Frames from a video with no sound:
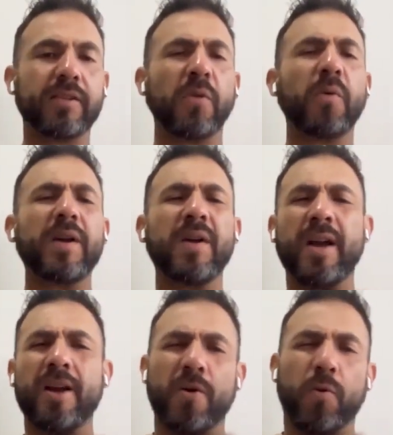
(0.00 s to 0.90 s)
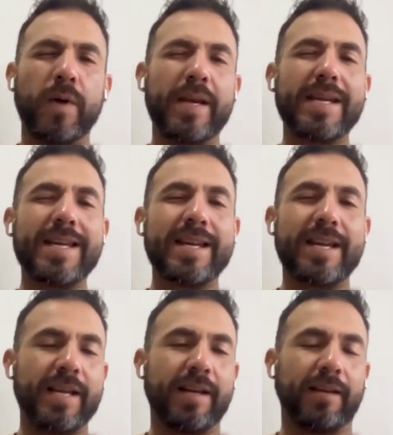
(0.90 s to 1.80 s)
So
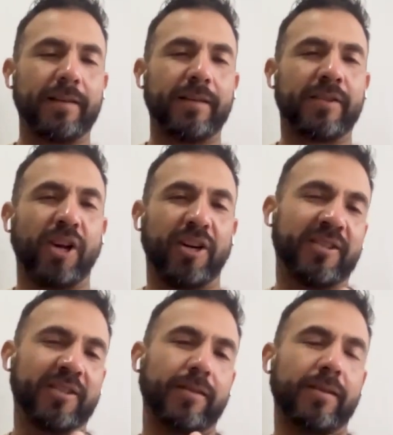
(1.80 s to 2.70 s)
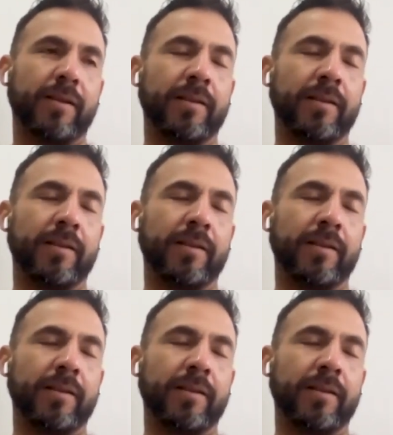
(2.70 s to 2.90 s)
we start,